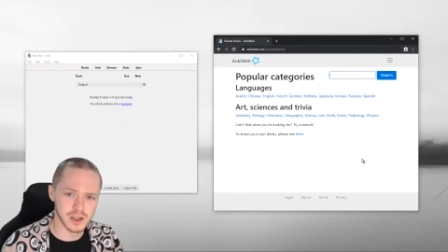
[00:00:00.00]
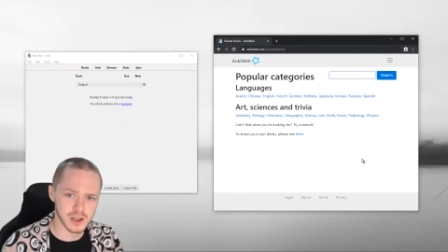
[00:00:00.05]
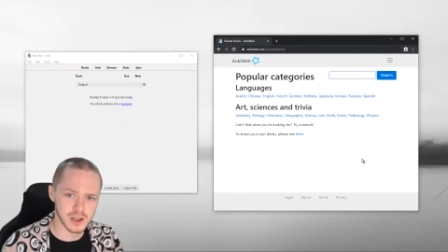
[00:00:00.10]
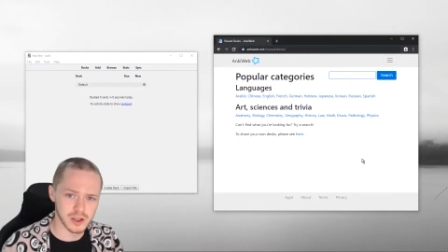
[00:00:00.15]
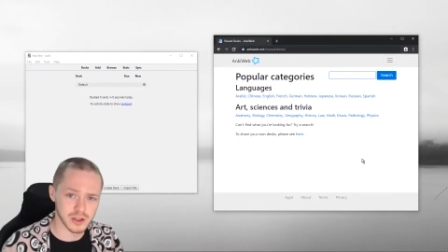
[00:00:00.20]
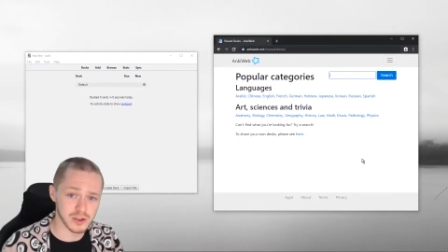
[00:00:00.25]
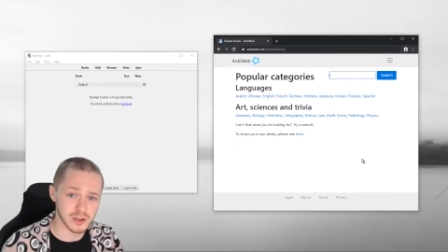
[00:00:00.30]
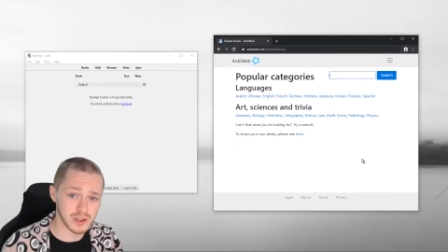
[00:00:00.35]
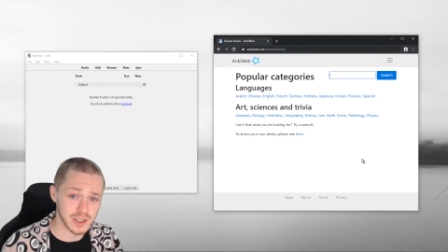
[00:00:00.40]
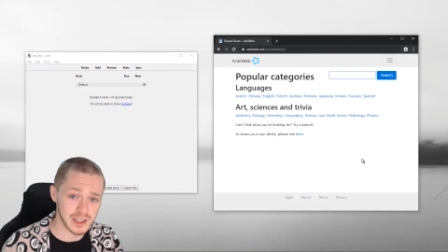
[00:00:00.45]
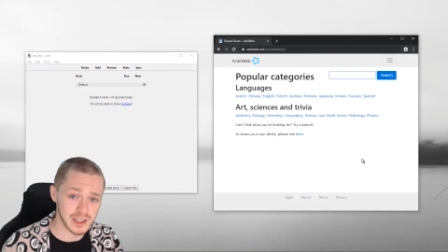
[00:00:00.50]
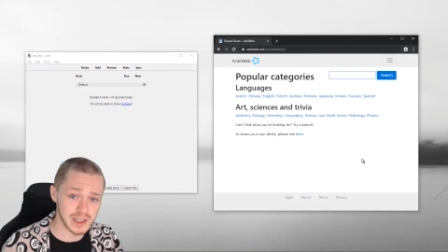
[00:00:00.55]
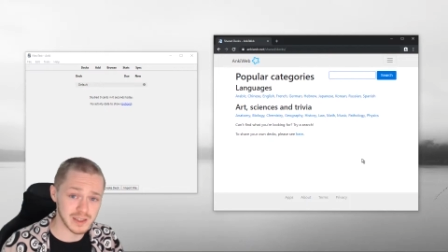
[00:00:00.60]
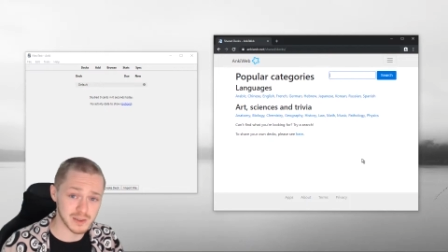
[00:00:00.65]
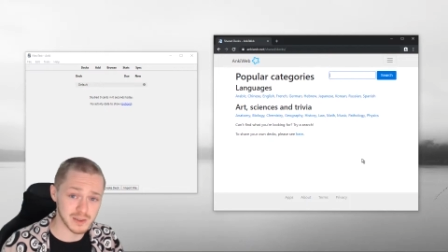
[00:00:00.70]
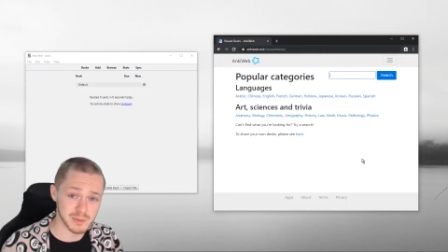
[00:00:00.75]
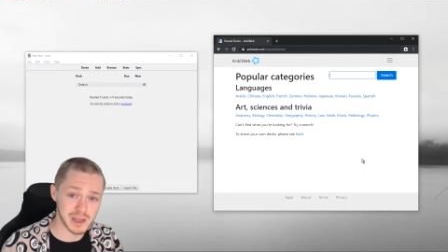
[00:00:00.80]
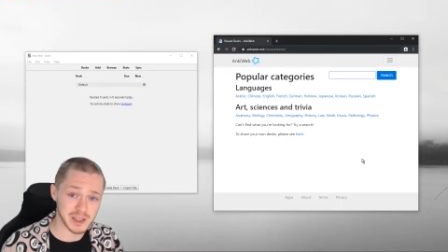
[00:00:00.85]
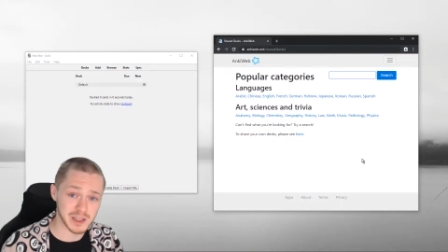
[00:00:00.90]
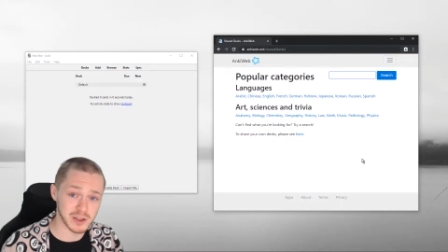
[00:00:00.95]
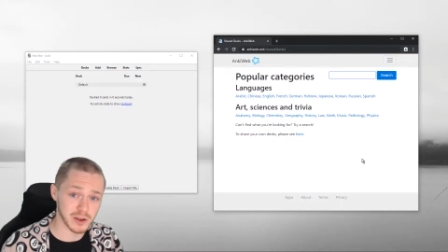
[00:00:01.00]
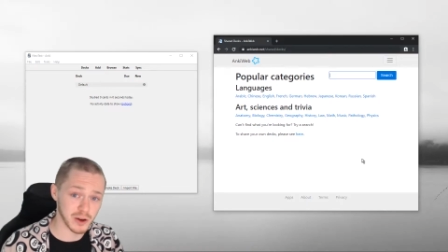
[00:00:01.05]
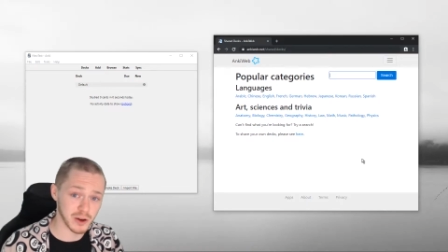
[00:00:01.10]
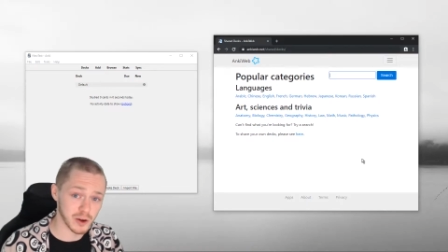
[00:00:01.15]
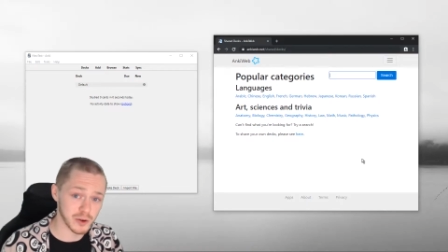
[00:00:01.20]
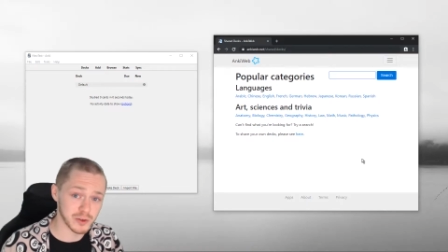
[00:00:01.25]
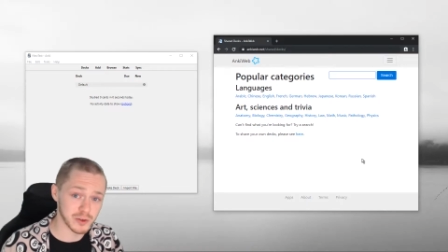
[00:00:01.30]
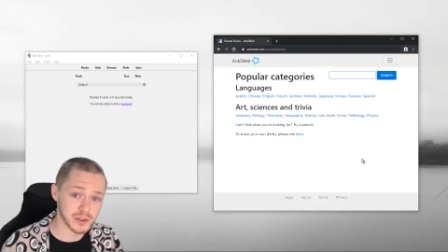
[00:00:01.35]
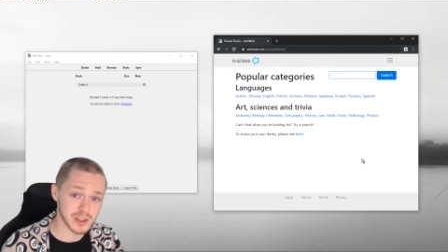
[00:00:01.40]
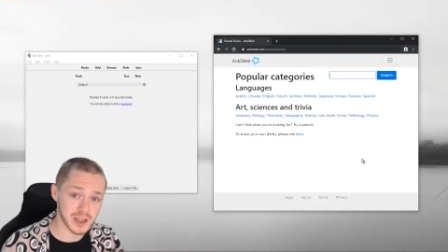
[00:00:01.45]
You can either make your
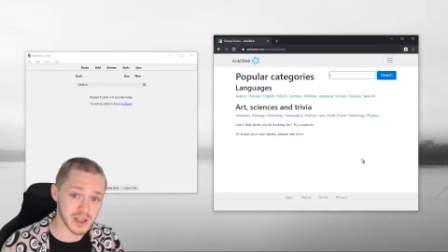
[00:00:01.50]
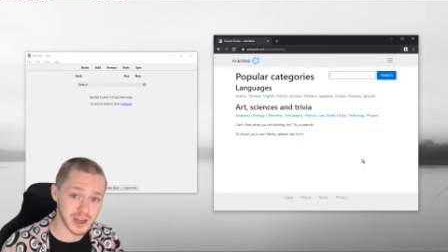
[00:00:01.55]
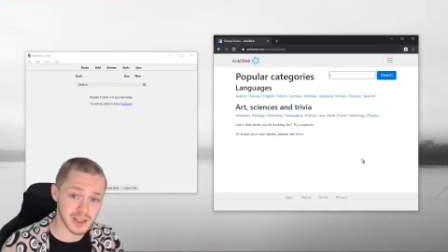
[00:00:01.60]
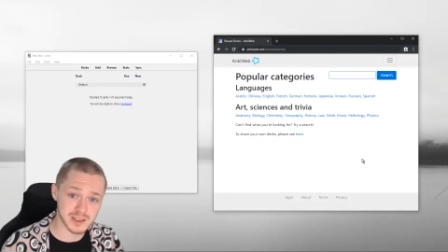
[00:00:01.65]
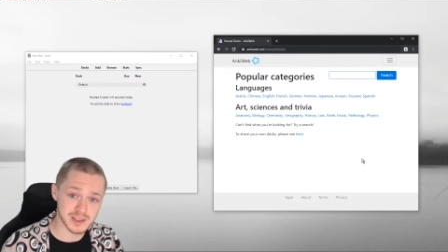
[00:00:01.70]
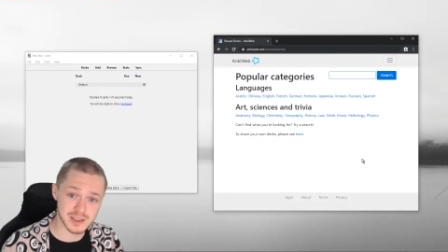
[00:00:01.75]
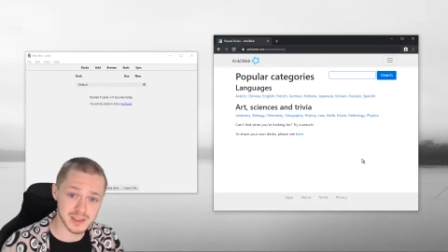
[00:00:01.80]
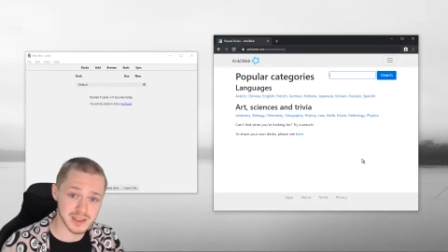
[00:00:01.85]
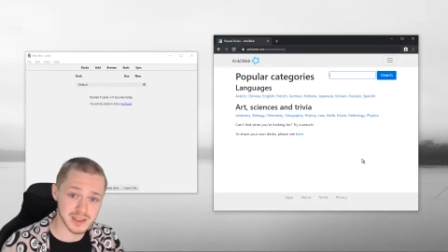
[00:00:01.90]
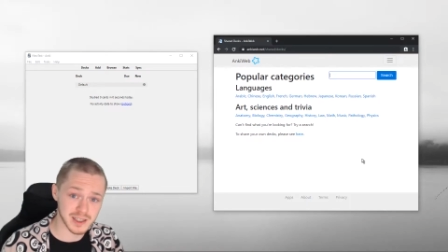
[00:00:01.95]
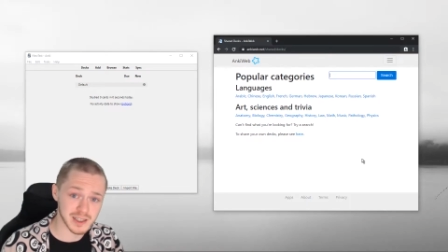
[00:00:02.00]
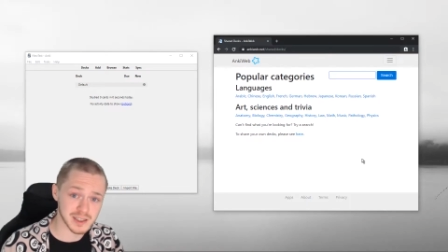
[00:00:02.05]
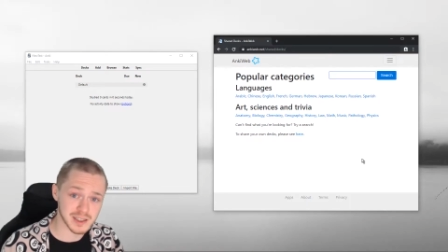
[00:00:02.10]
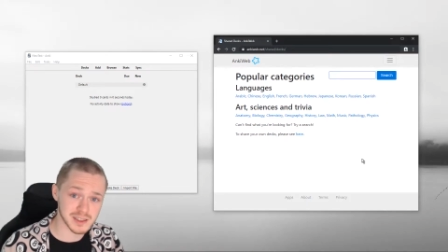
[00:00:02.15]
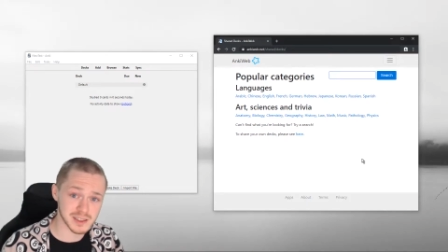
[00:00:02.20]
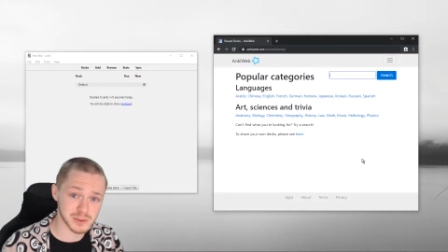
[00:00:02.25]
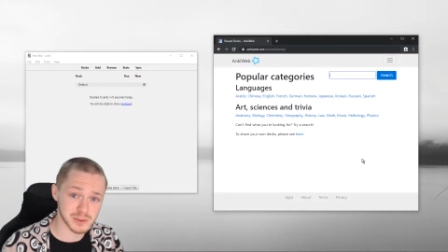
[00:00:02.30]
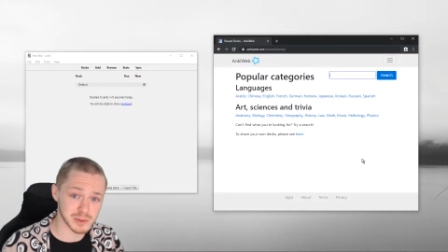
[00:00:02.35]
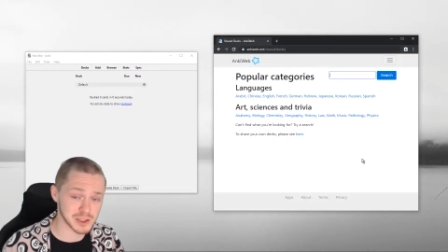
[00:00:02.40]
own cards and decks,